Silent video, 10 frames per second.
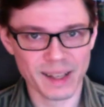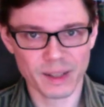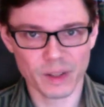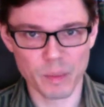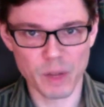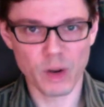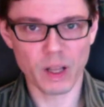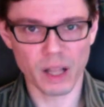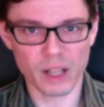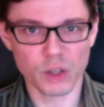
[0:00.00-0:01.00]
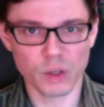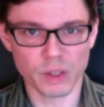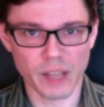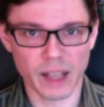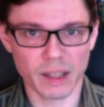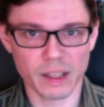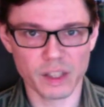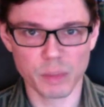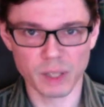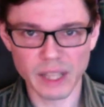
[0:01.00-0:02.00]
the mereological
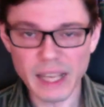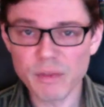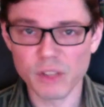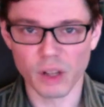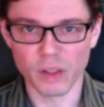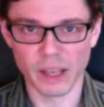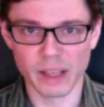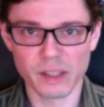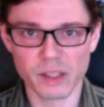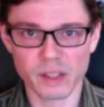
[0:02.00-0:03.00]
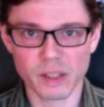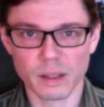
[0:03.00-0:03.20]
nihilist believes all this